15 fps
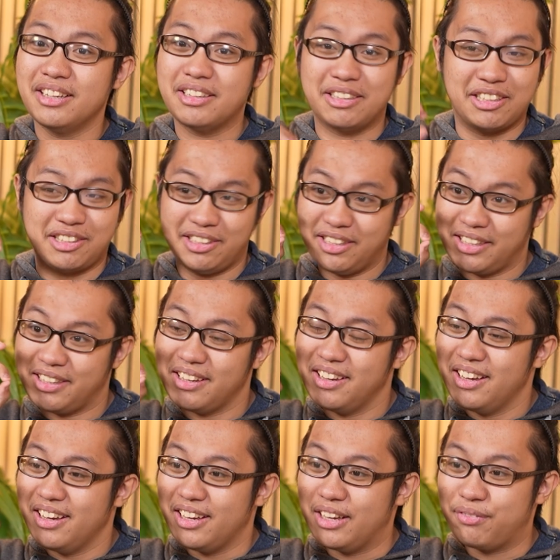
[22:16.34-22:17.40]
kasi
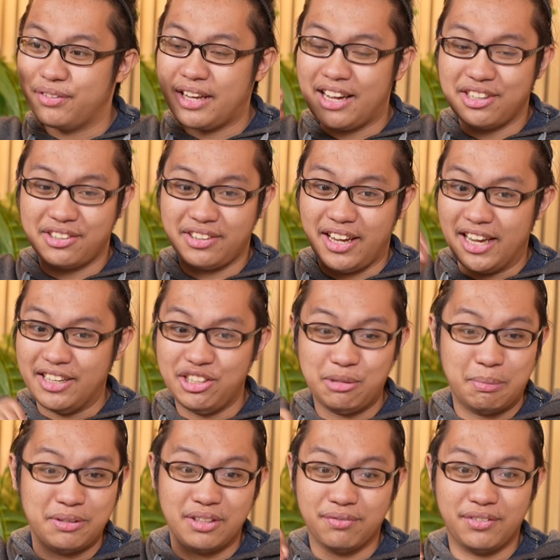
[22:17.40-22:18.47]
if you ask any
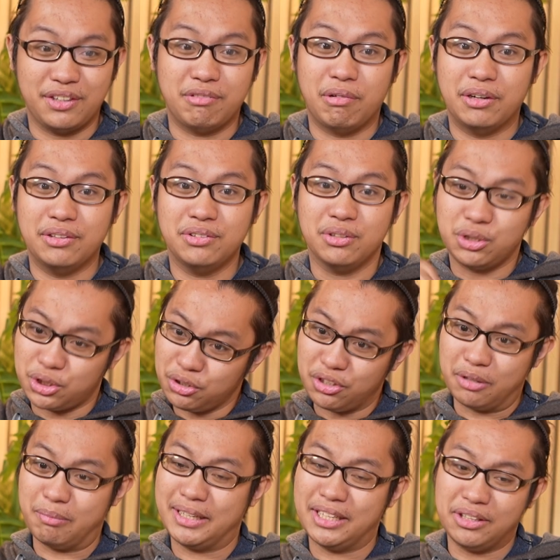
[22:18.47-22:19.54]
specific ones, sure,
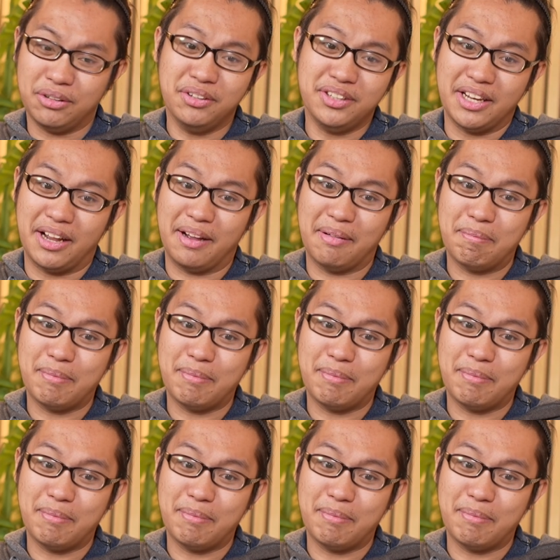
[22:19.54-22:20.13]
may nandun na.